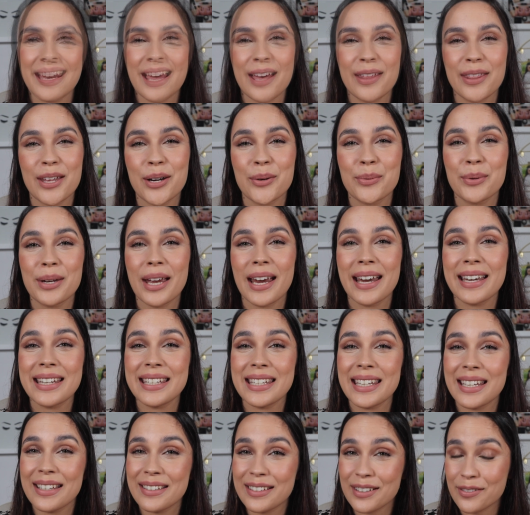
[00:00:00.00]
Now that we are
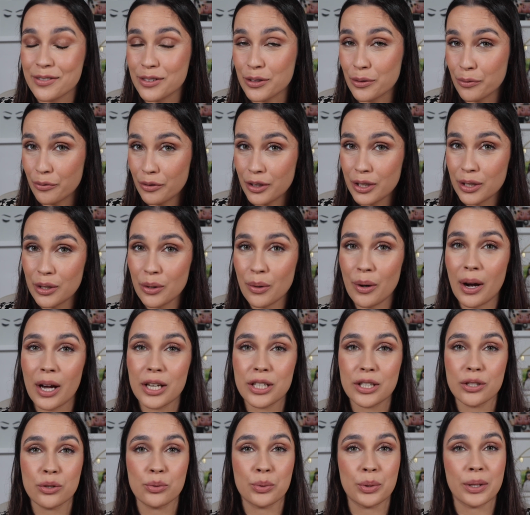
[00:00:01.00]
in the end of the video,
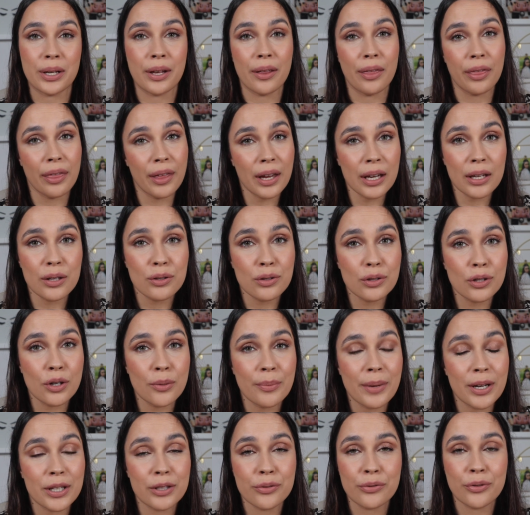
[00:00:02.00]
I just want to thank you
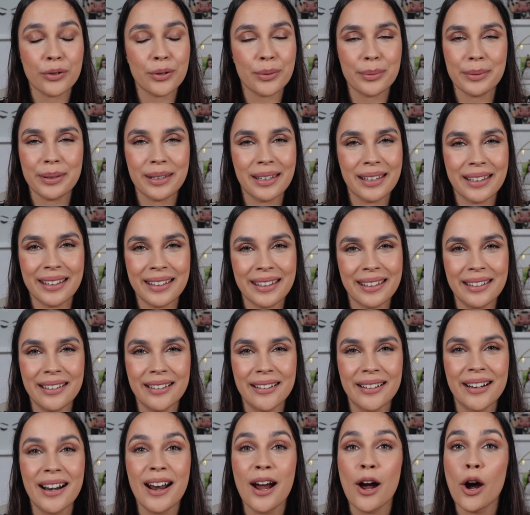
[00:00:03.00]
so much for being
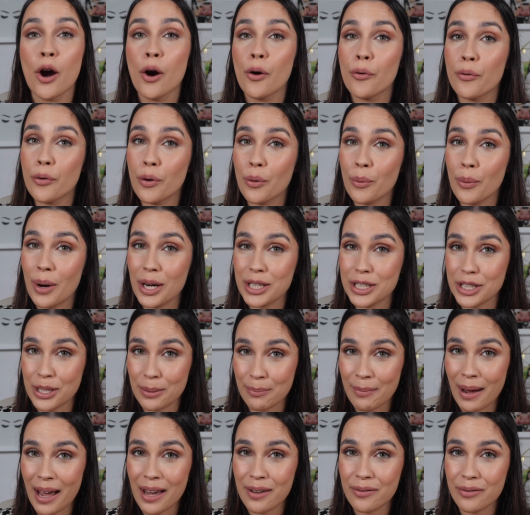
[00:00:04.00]
here, for
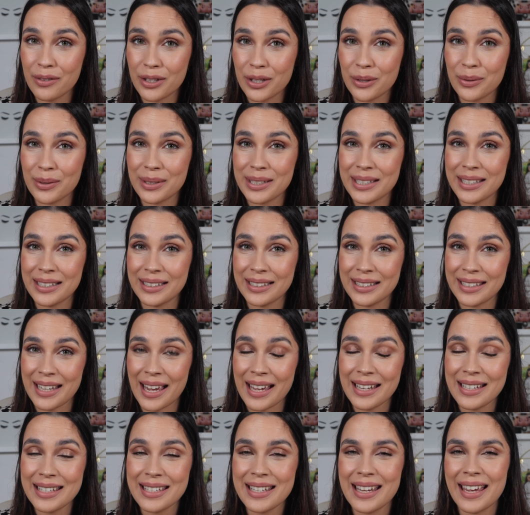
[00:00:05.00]
watching my video until the
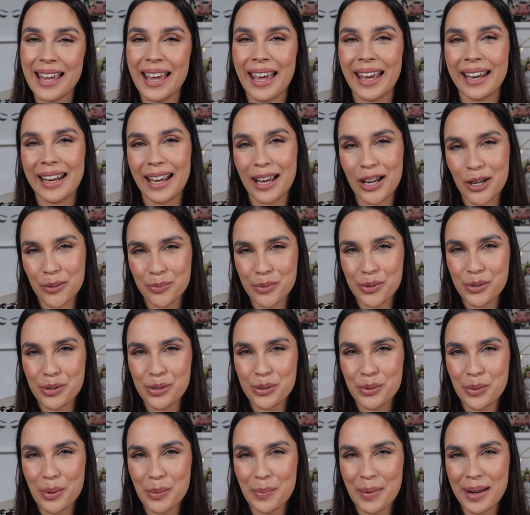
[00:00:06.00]
end, and I hope to
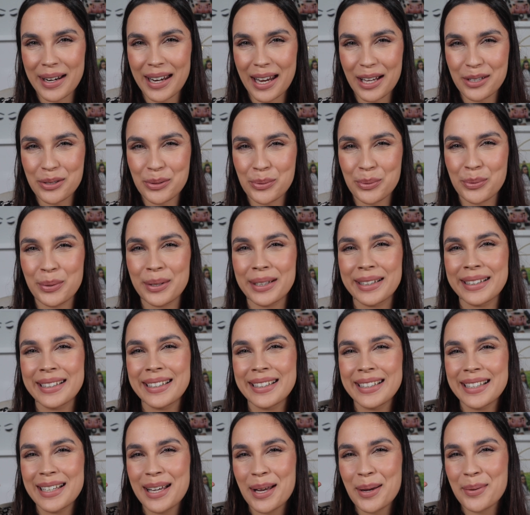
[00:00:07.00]
see you on my next
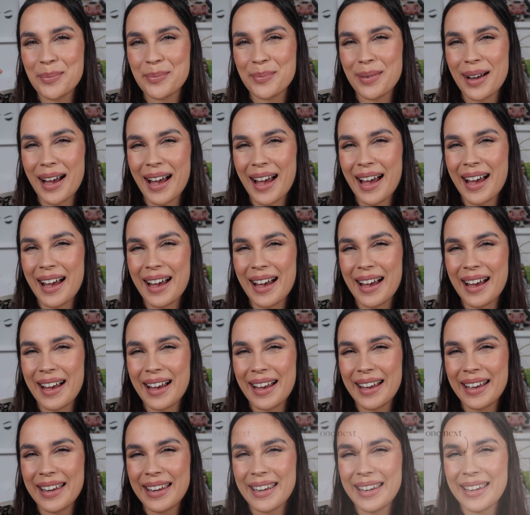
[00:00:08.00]
one.
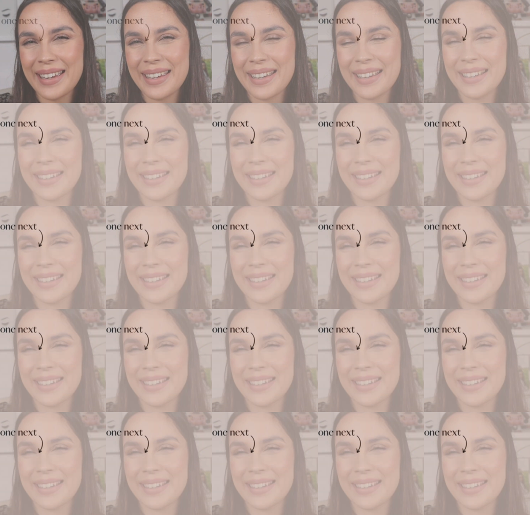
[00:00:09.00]
Bye!